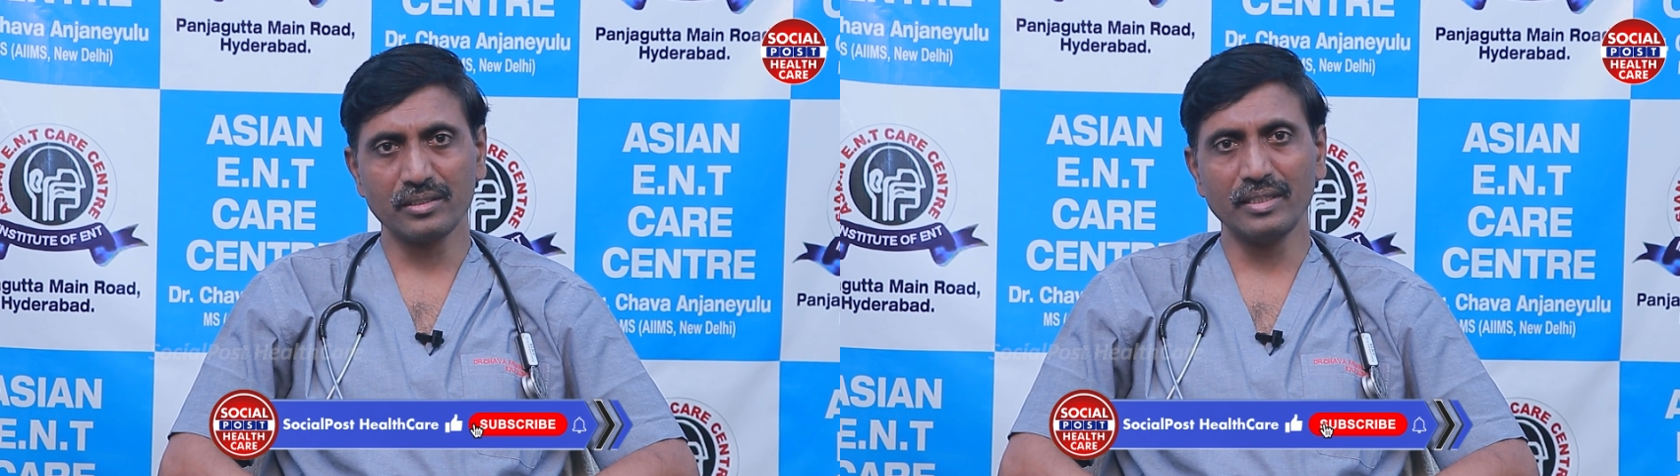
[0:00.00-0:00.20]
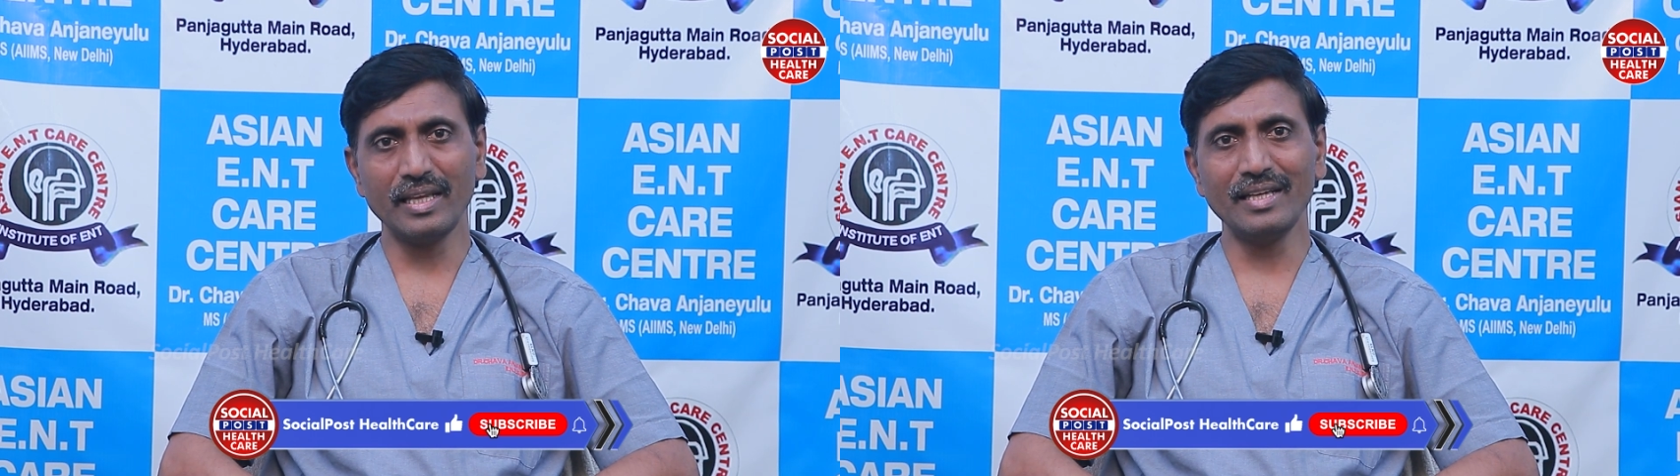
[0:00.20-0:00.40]

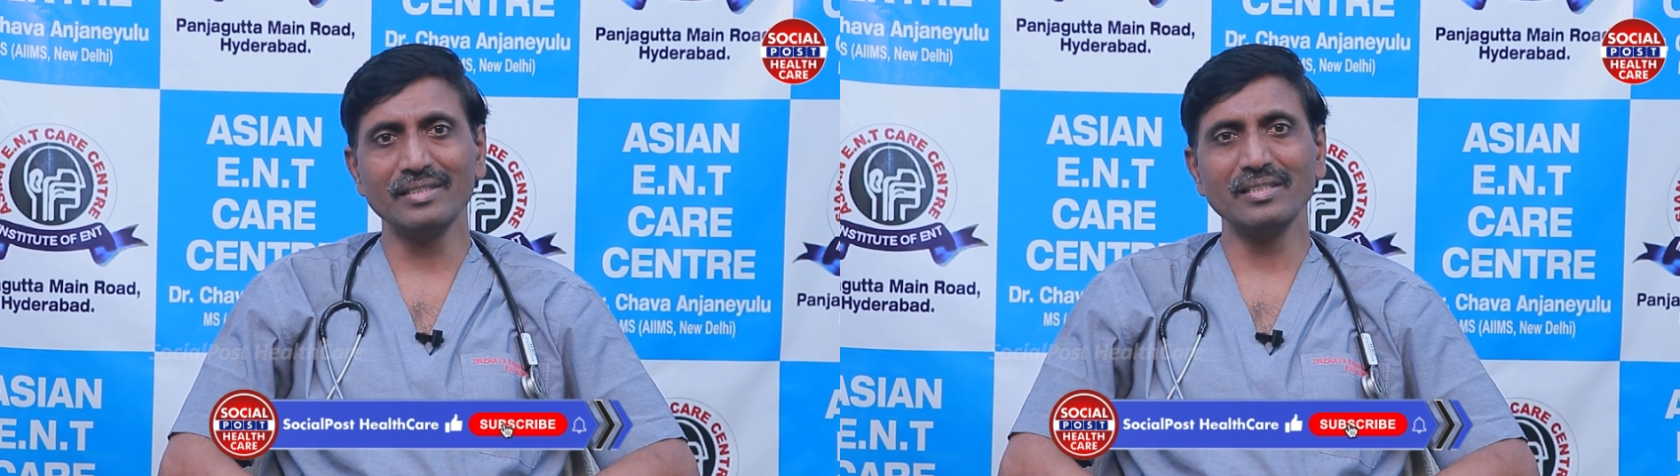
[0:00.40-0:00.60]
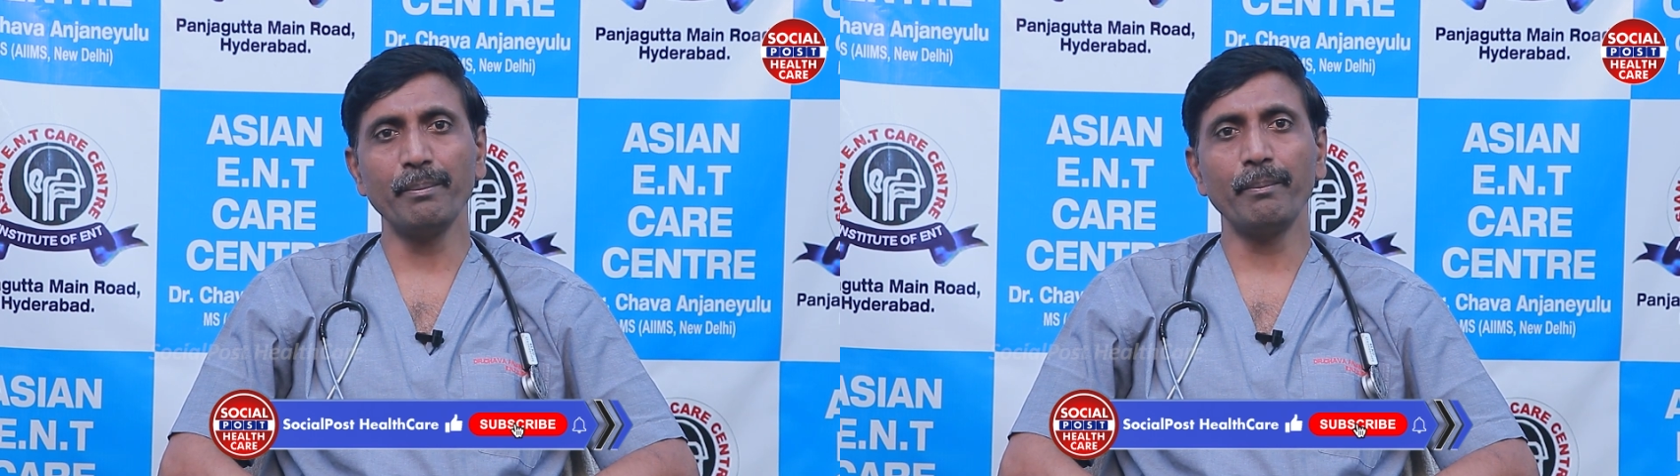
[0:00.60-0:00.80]
there
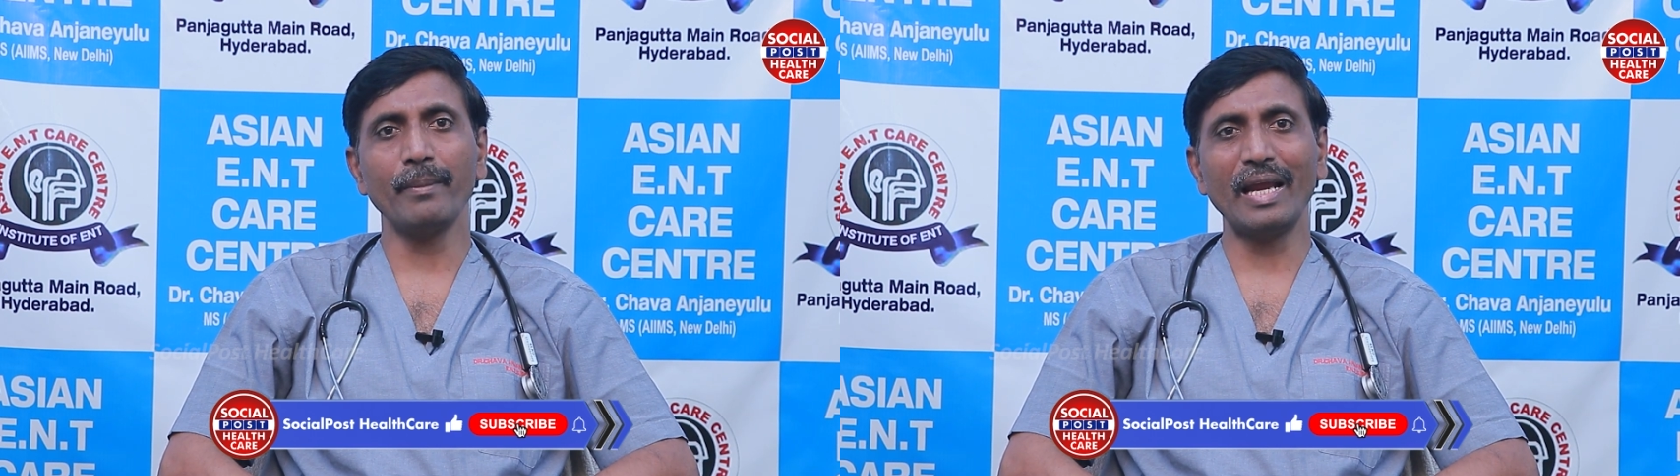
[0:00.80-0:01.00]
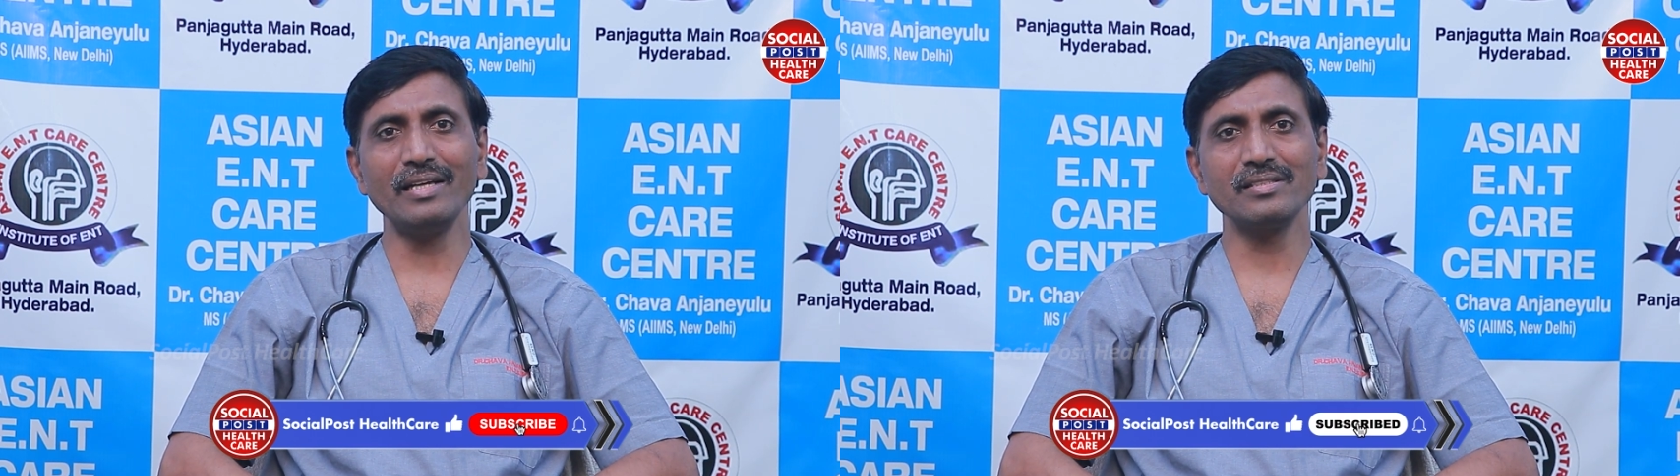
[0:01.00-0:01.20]
is a
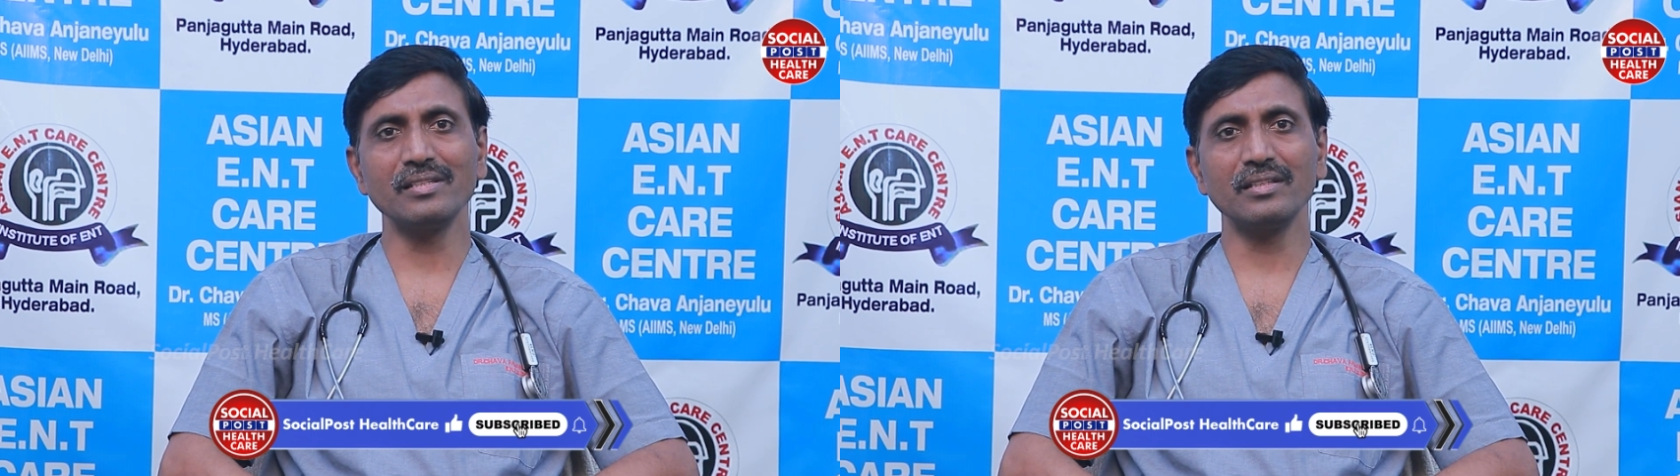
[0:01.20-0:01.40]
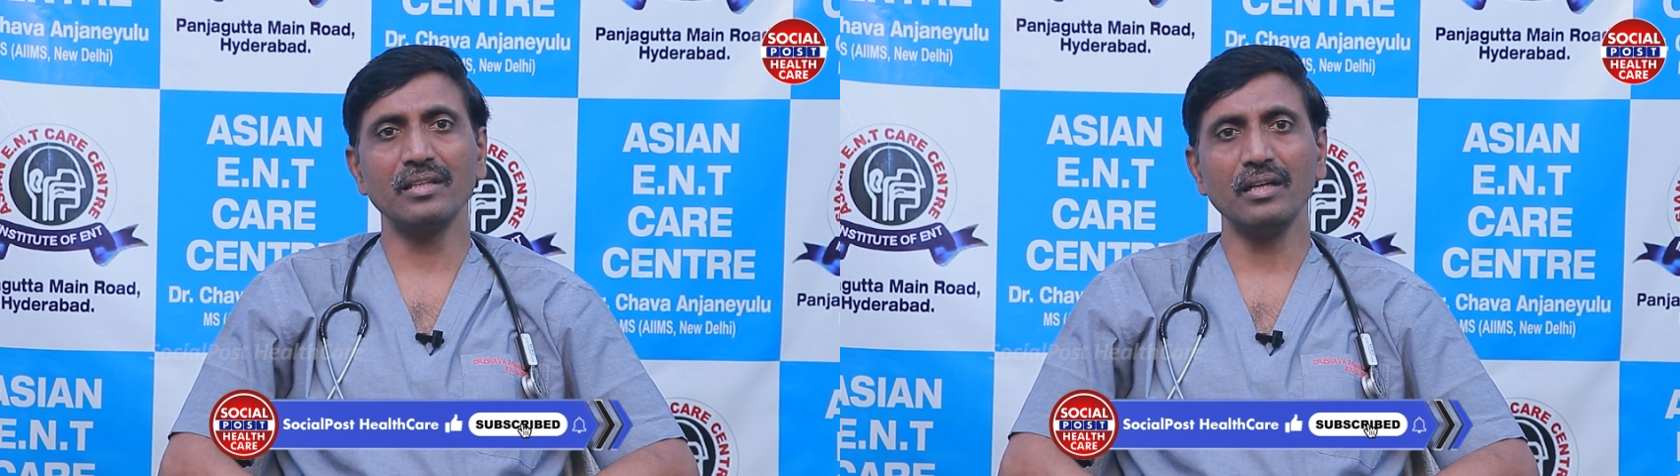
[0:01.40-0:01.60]
mites
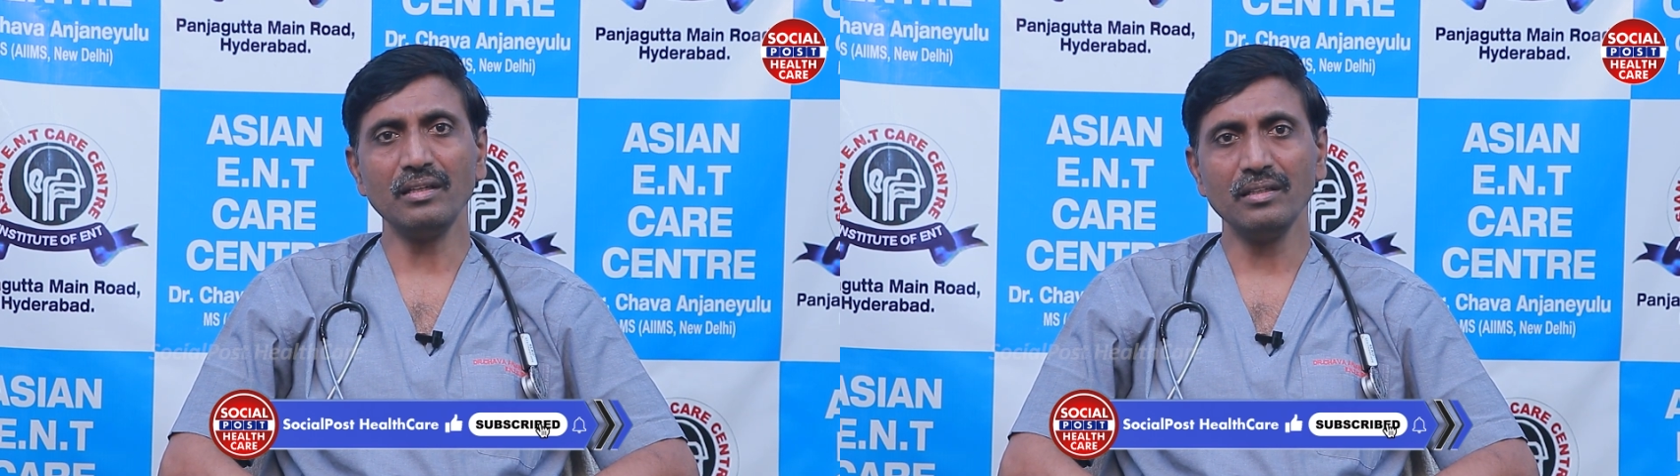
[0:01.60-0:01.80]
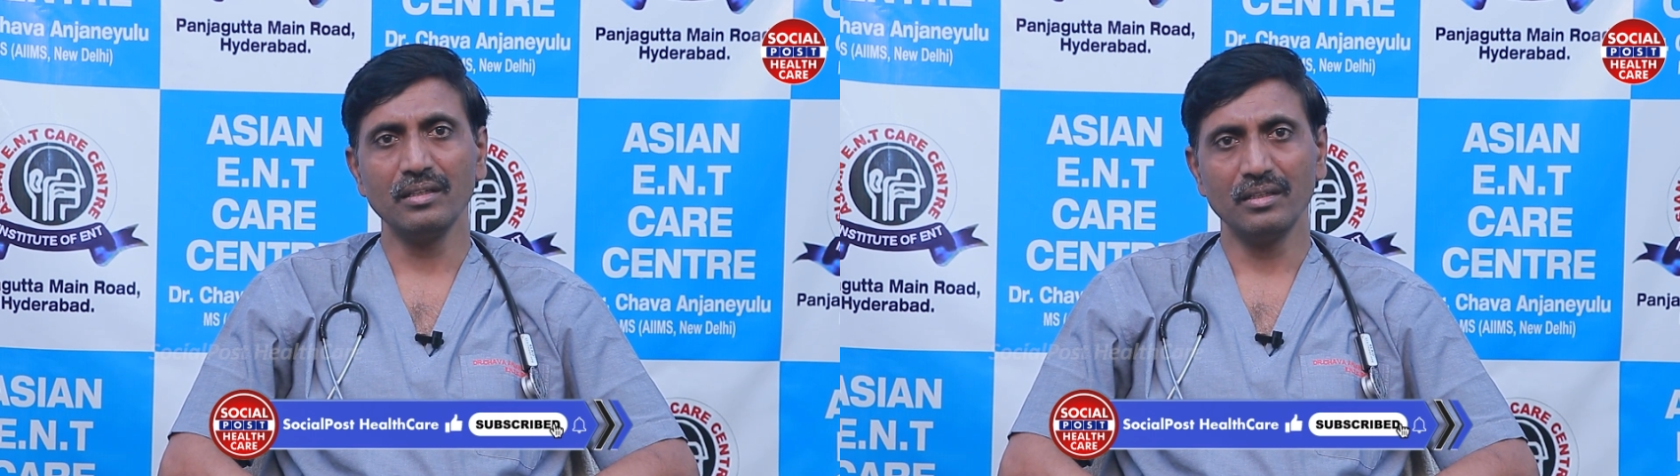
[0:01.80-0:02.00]
in the